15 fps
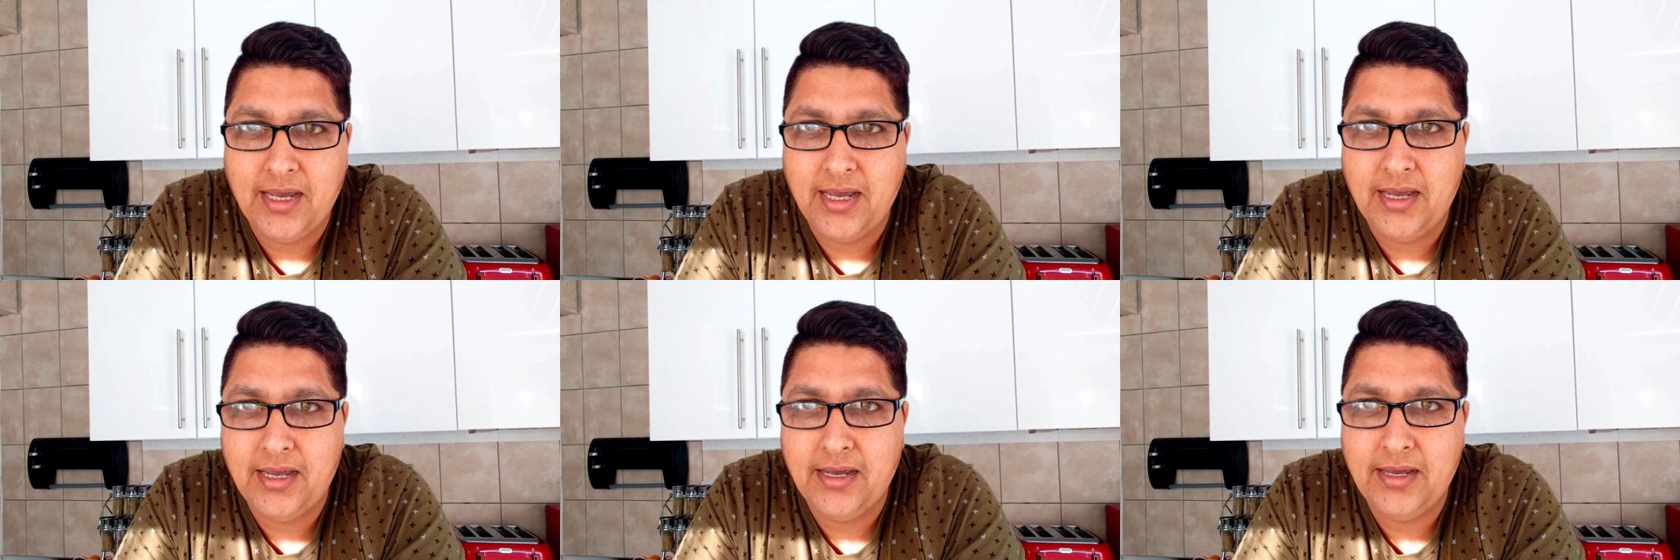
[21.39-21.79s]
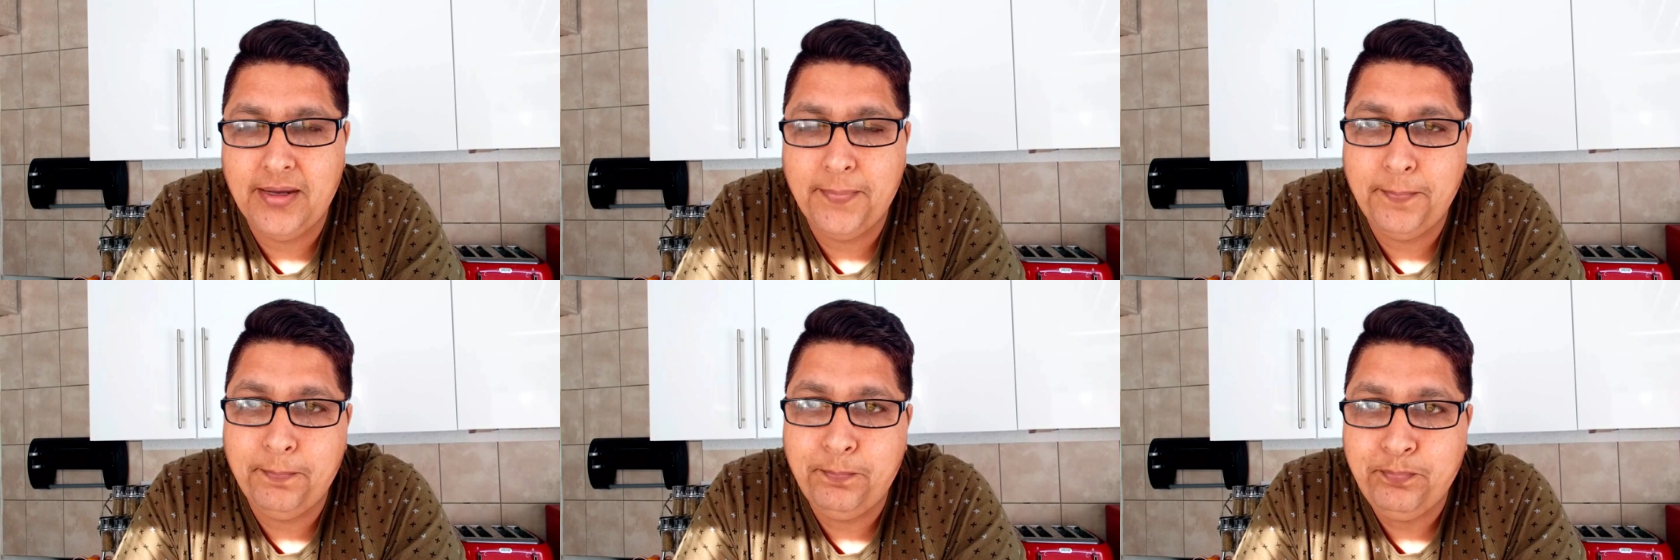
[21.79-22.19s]

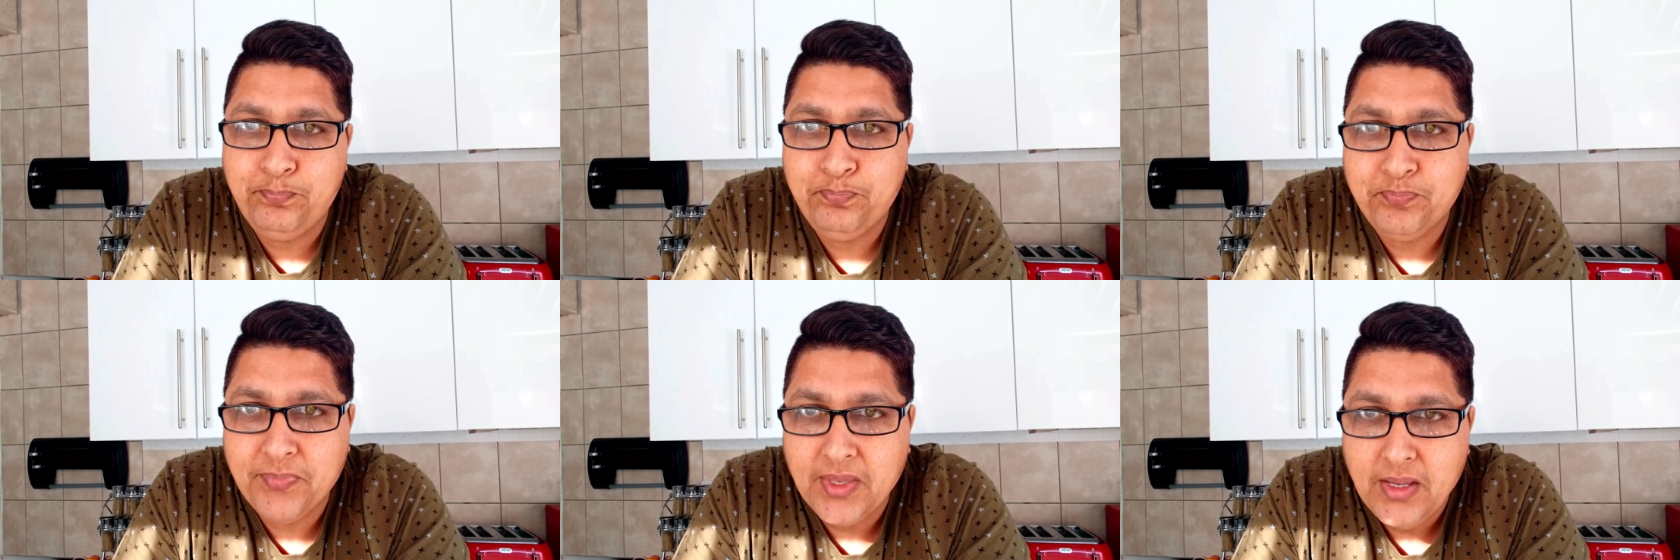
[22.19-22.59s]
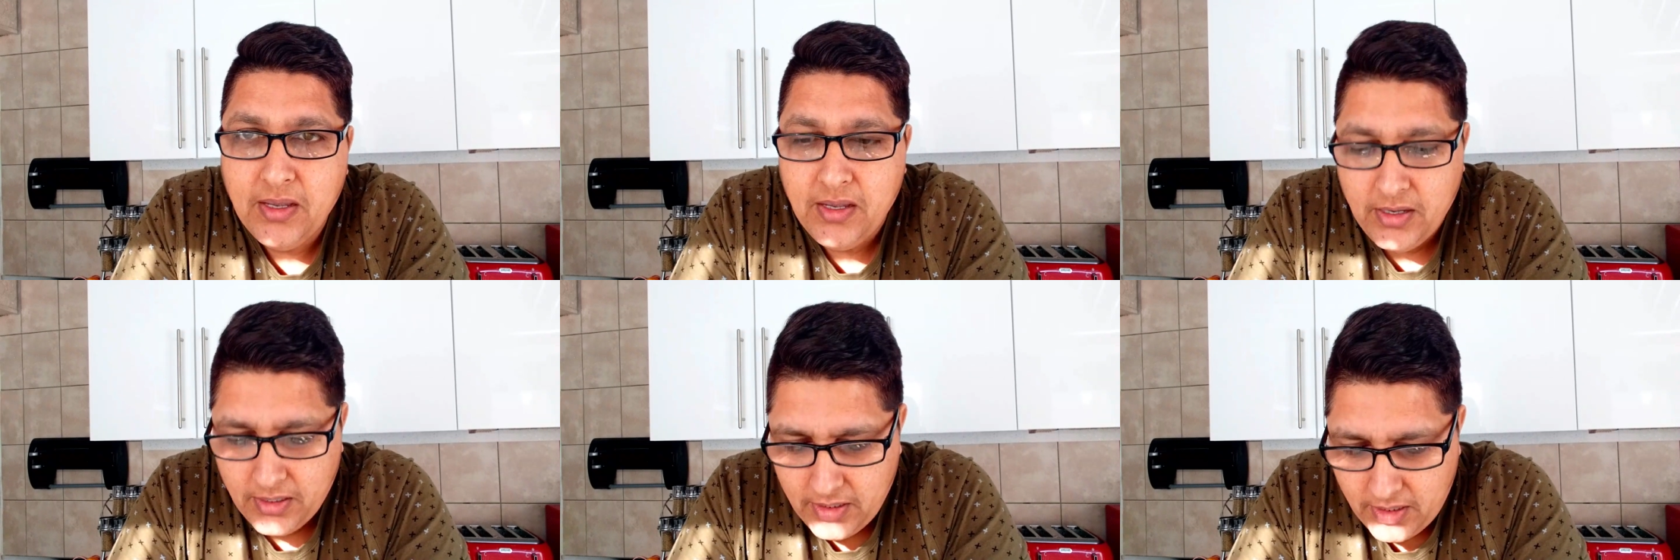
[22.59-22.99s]

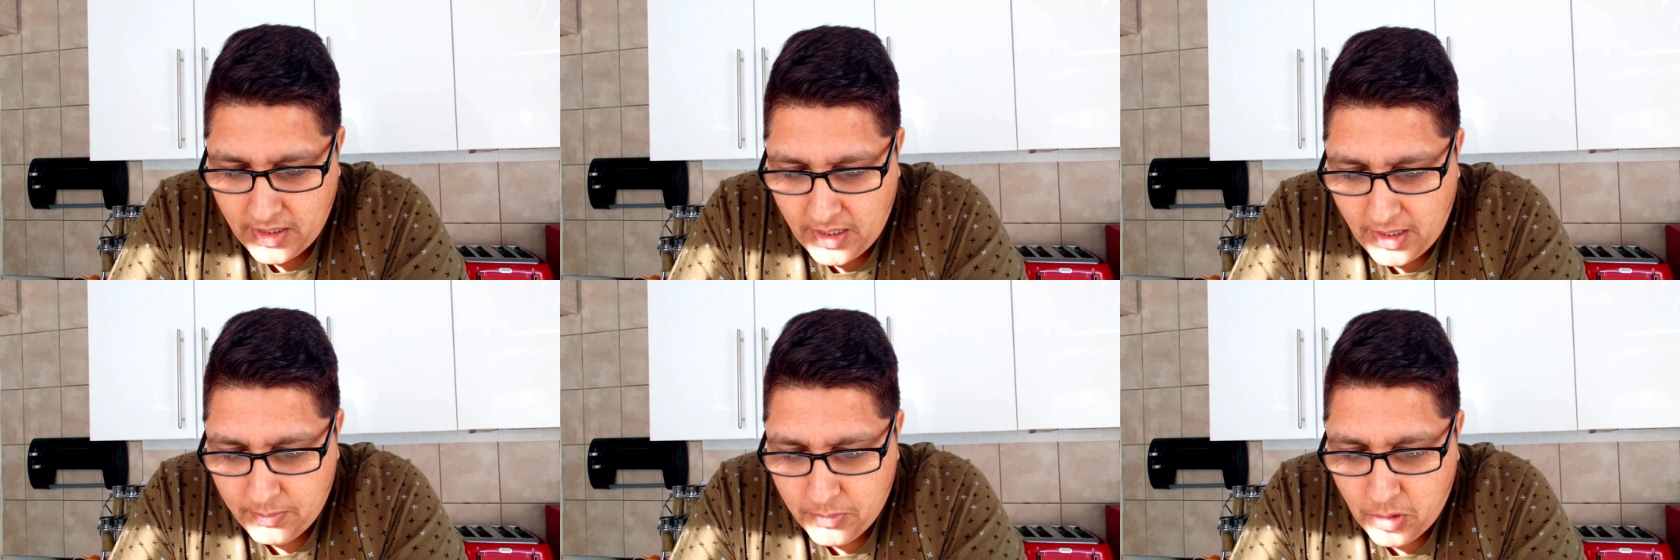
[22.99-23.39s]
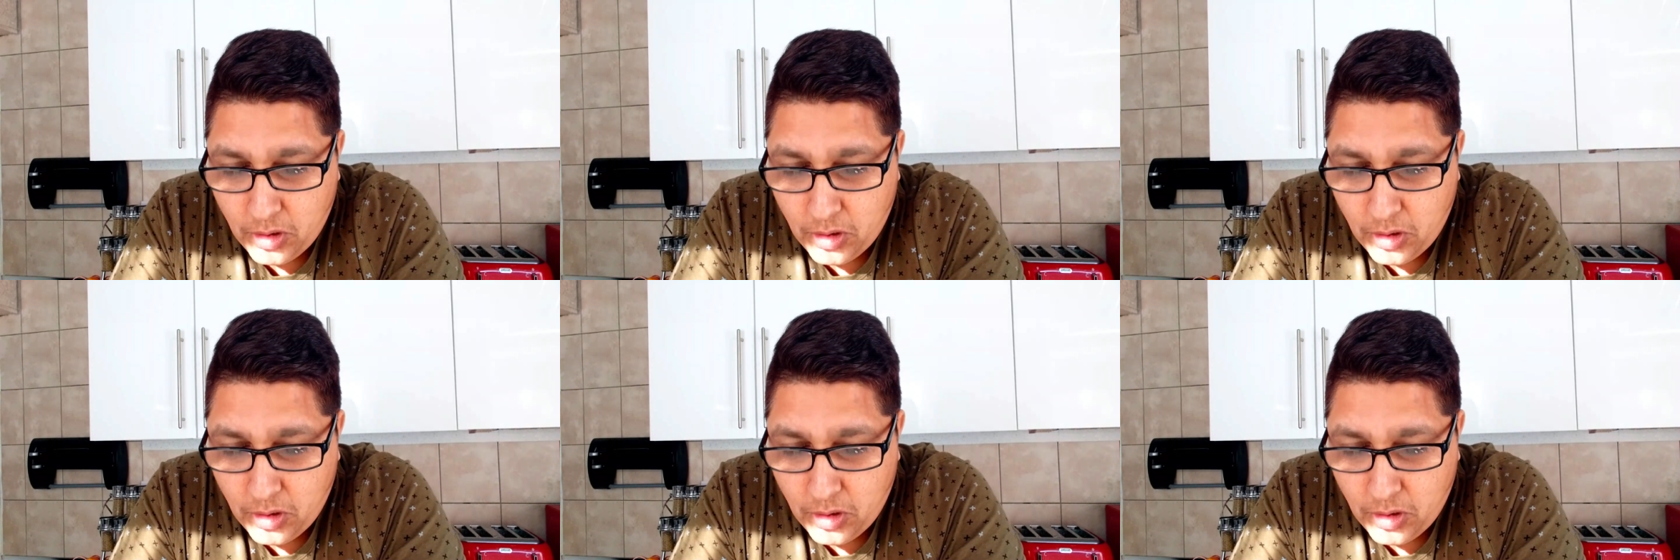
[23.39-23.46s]
I'm